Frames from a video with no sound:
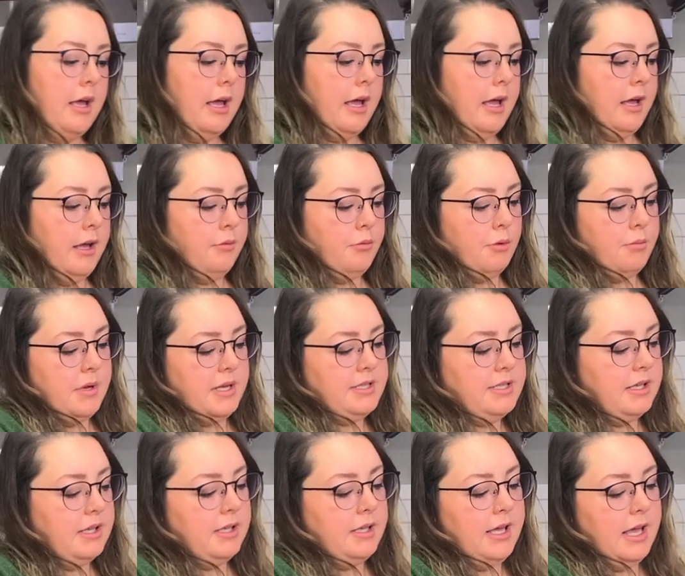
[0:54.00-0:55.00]
And we're
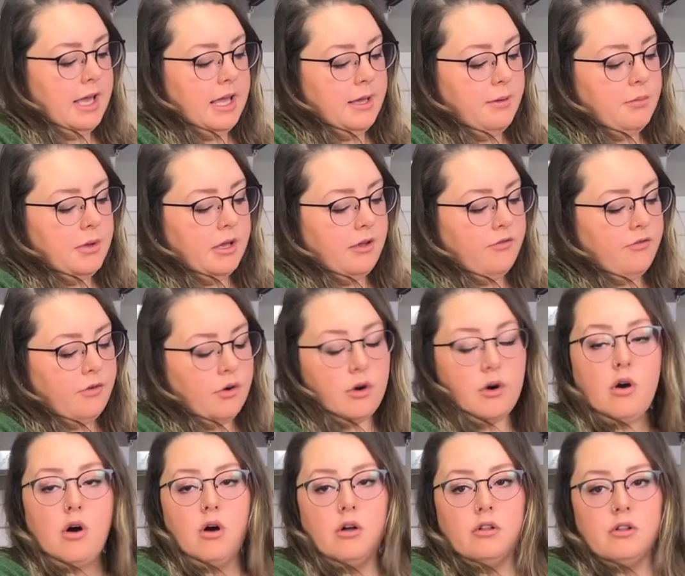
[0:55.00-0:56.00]
basically aiming for
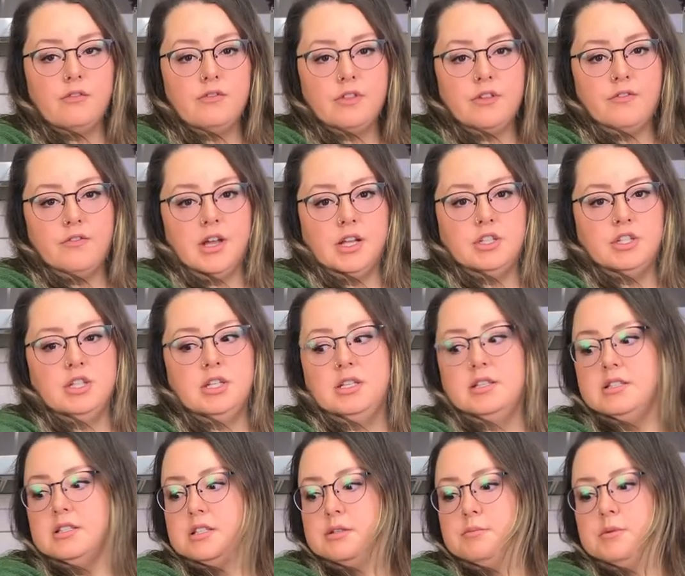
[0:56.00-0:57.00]
all of the
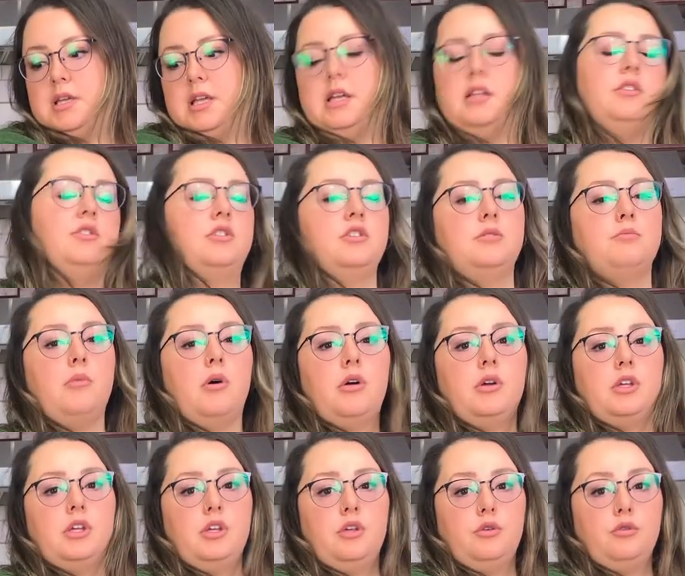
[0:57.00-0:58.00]
veggies to be into
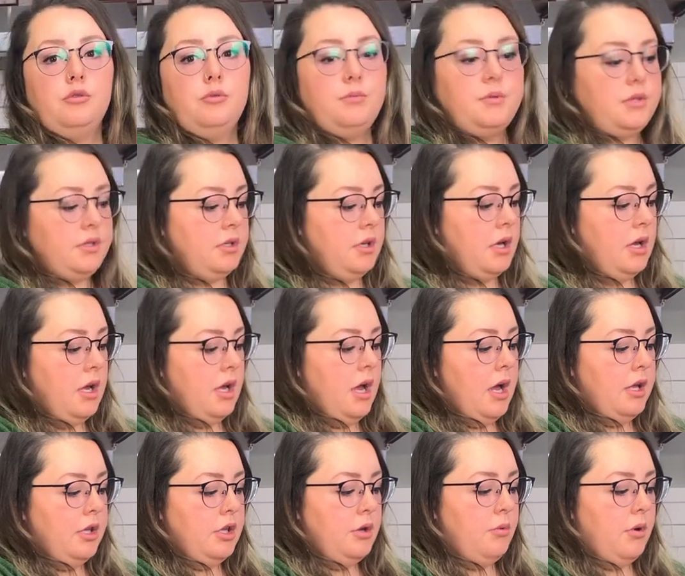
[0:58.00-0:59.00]
small cubes.
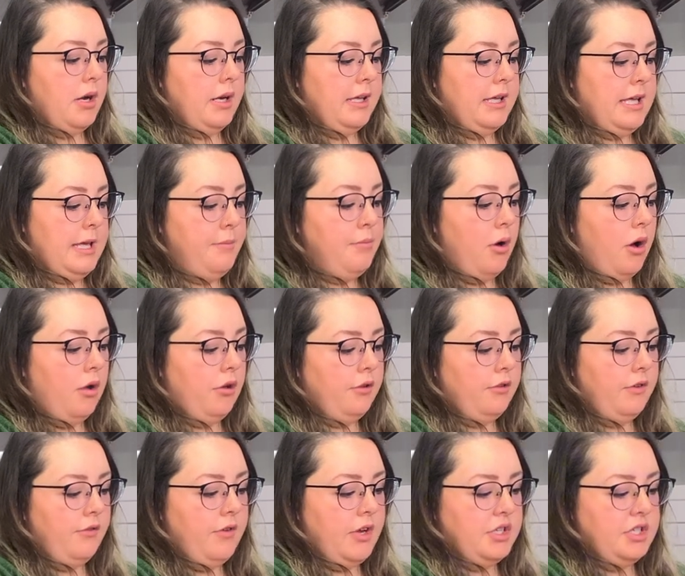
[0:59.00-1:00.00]
You want to keep all of
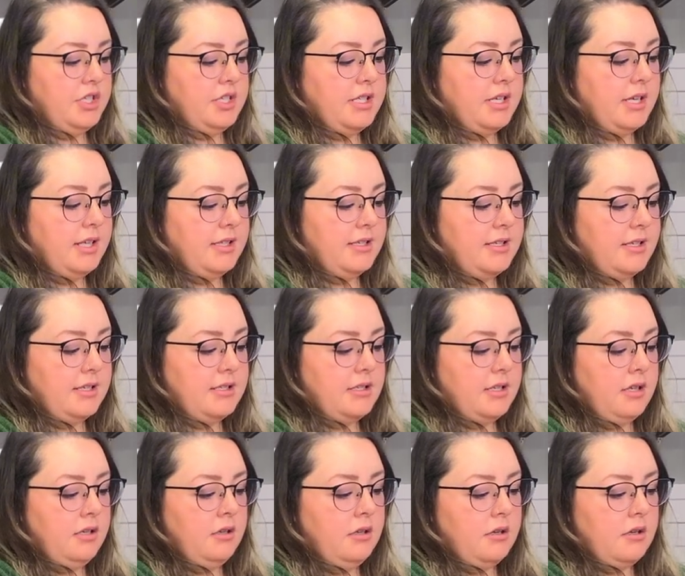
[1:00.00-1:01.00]
the veggies
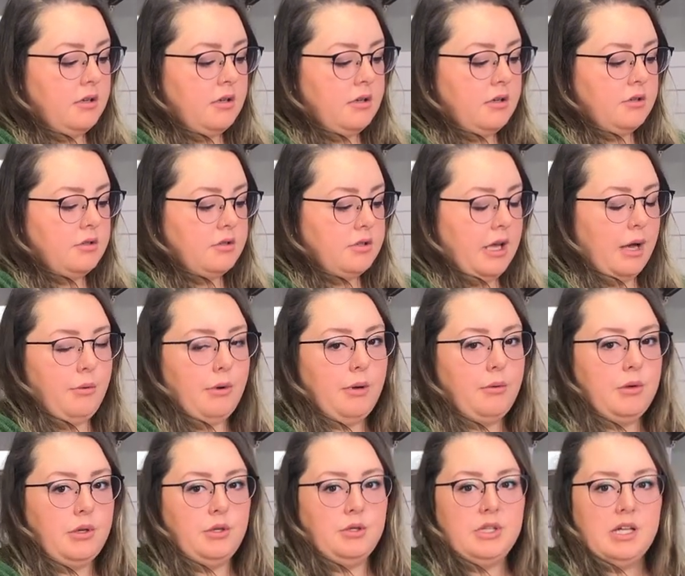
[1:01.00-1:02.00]
consistent, so that way
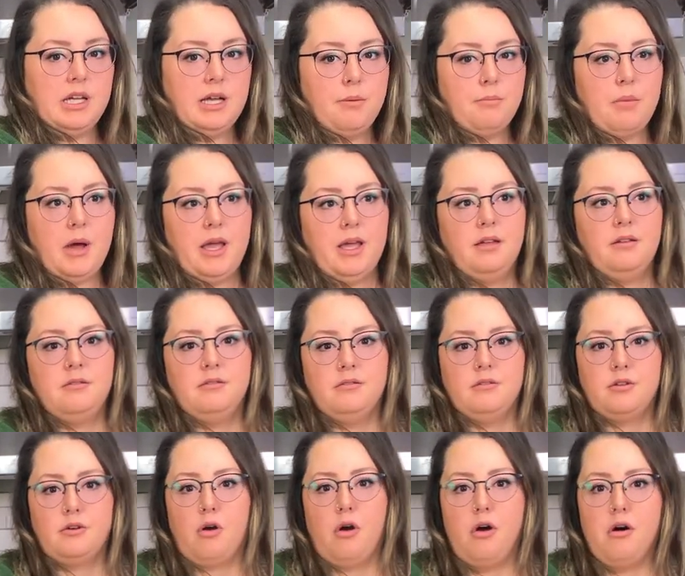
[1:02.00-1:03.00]
when you take a bite,
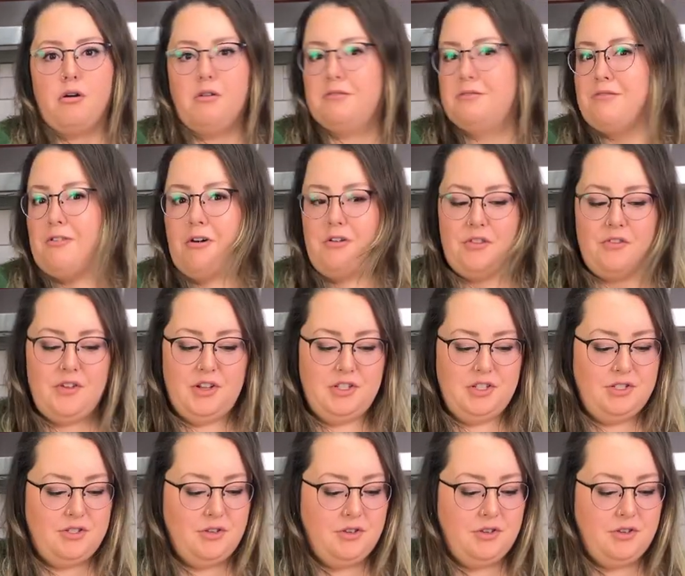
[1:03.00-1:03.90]
all the veggies